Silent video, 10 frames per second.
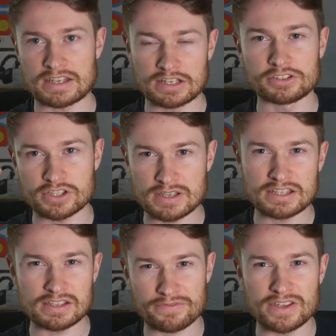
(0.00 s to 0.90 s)
It'll just,
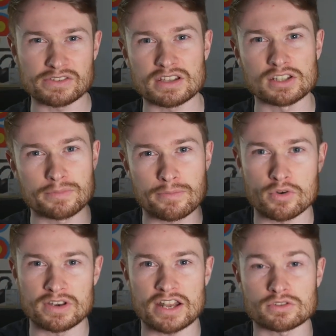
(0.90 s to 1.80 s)
it just feels a little bit
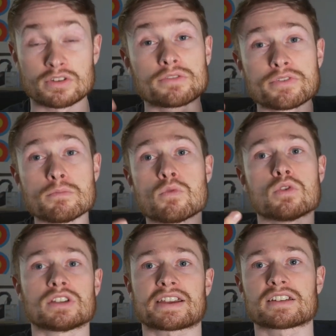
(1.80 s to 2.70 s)
more natural. It'll feel
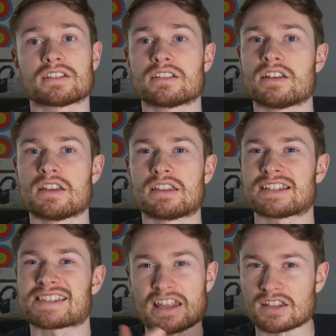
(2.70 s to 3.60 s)
more like a,
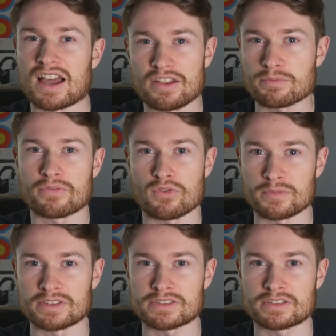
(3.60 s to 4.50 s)
let's say a live
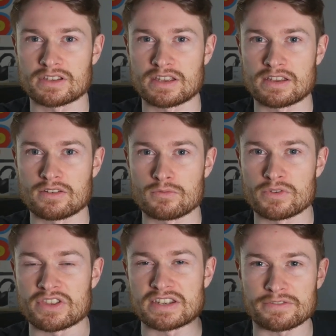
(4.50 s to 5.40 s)
performance
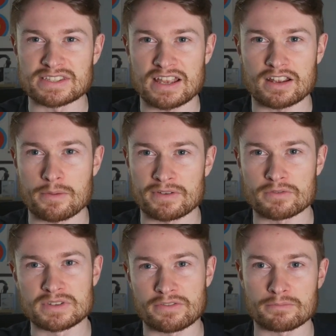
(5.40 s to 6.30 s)
with the different sound coming
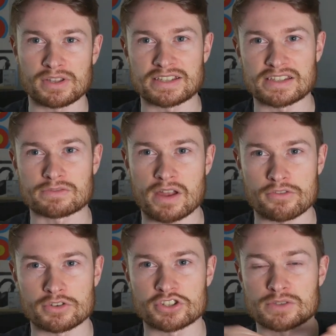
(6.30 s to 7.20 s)
from different places
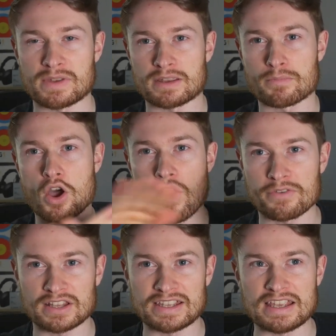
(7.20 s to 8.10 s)
rather than just being
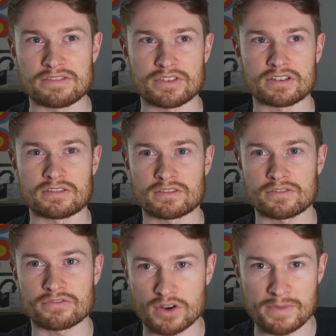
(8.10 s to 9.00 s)
perfectly even
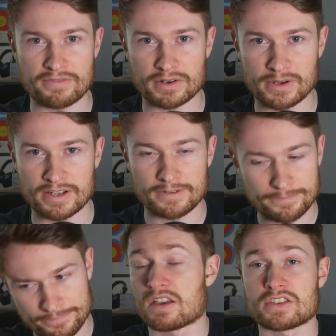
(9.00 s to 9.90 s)
from everywhere.
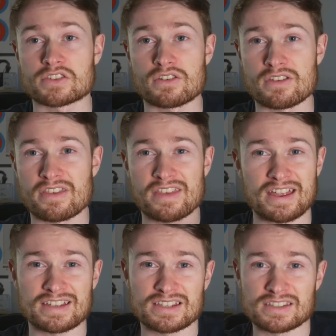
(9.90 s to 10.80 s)
So
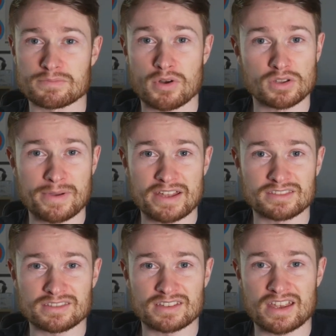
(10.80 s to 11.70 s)
that is polar
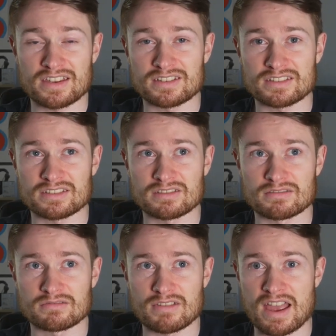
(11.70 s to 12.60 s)
patterns and
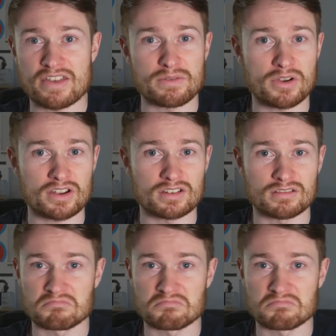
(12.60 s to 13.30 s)
how they work,